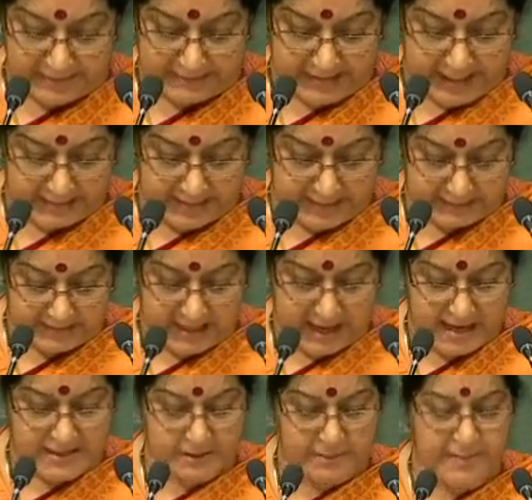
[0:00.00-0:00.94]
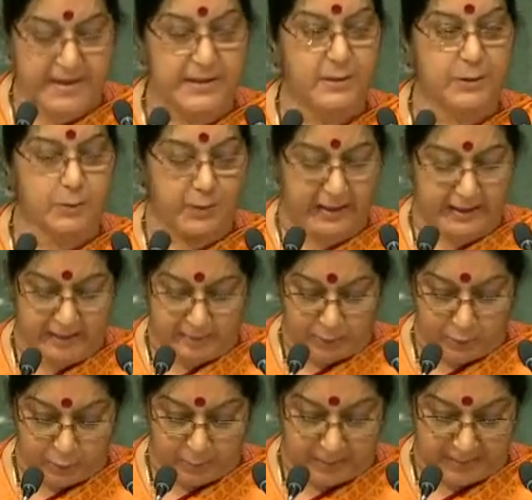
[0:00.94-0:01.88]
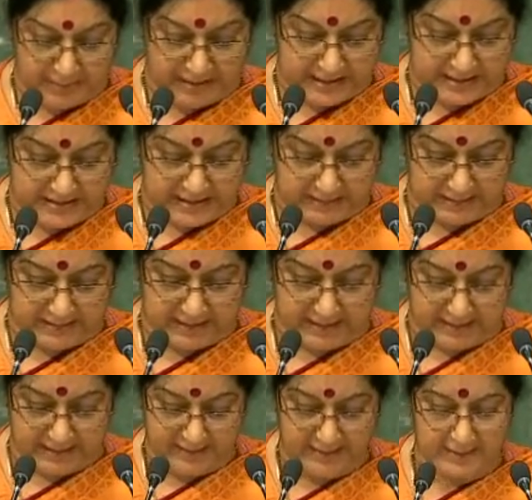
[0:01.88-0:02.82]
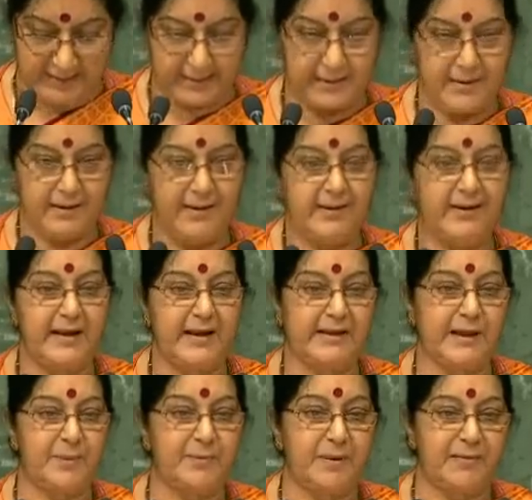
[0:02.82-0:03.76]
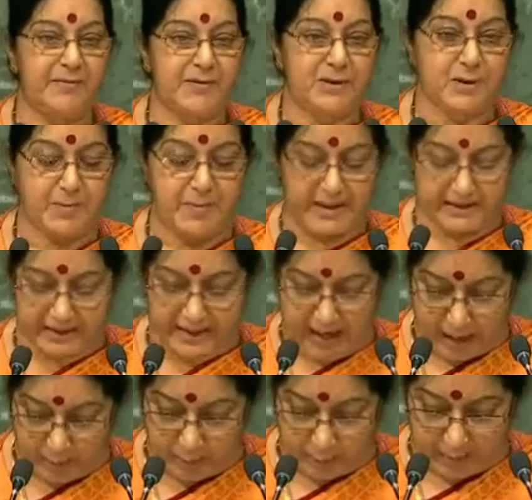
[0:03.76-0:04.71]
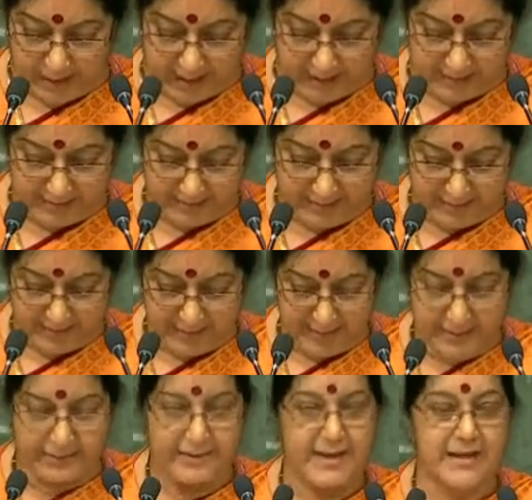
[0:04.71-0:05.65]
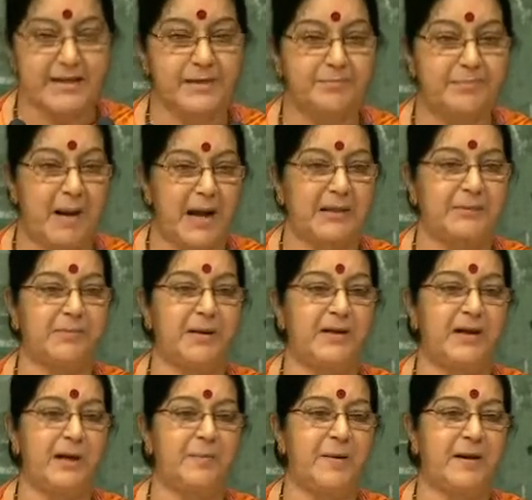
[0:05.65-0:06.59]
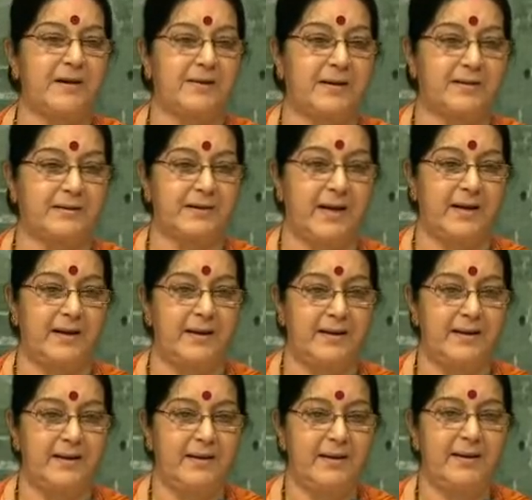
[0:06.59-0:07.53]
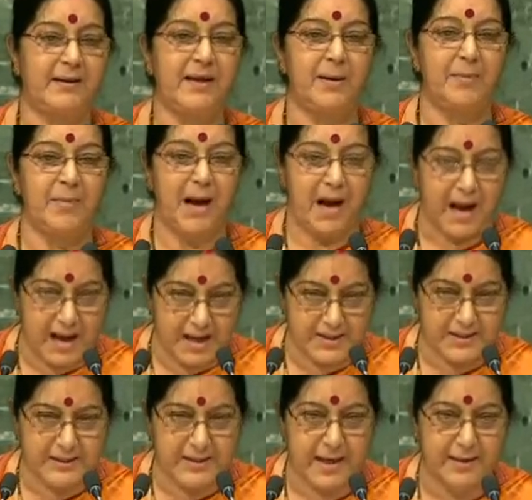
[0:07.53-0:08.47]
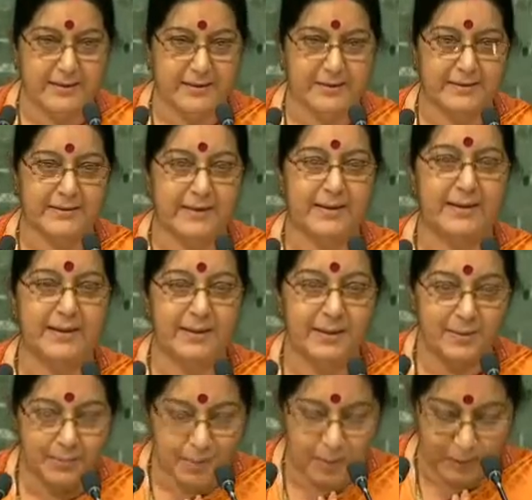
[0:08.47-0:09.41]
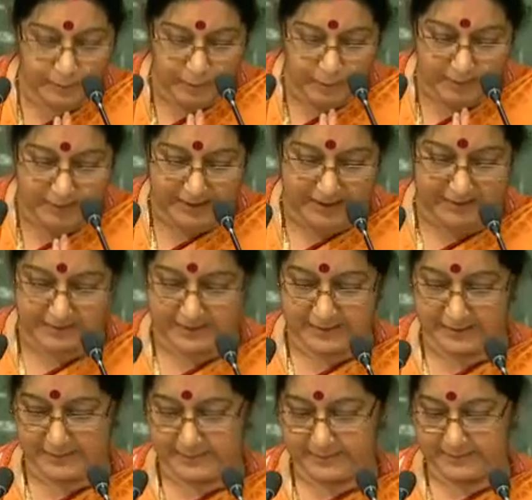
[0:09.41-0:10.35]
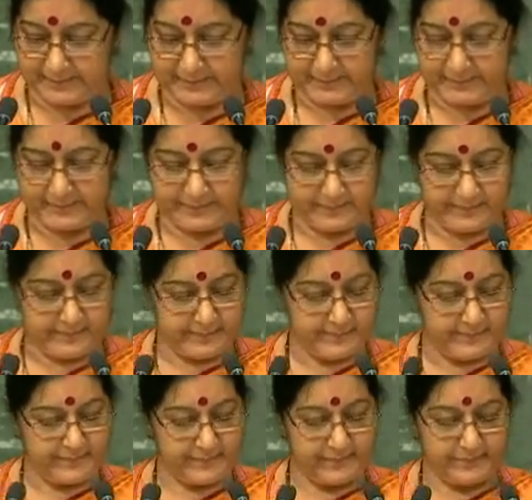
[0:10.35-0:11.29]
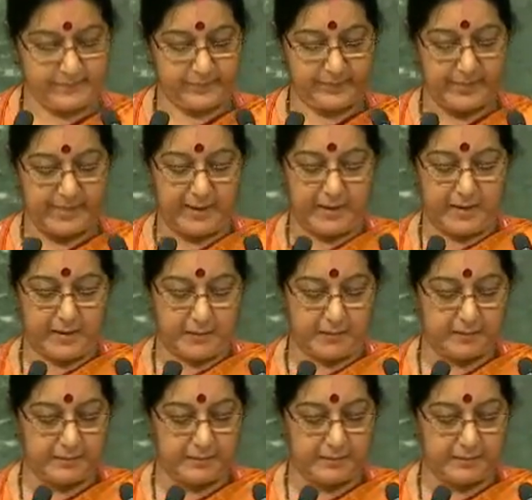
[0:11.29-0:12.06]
But we can turn this into a golden age in the history of civilization through united and concerted efforts. But what happens tomorrow will depend on what we do today. Thank you.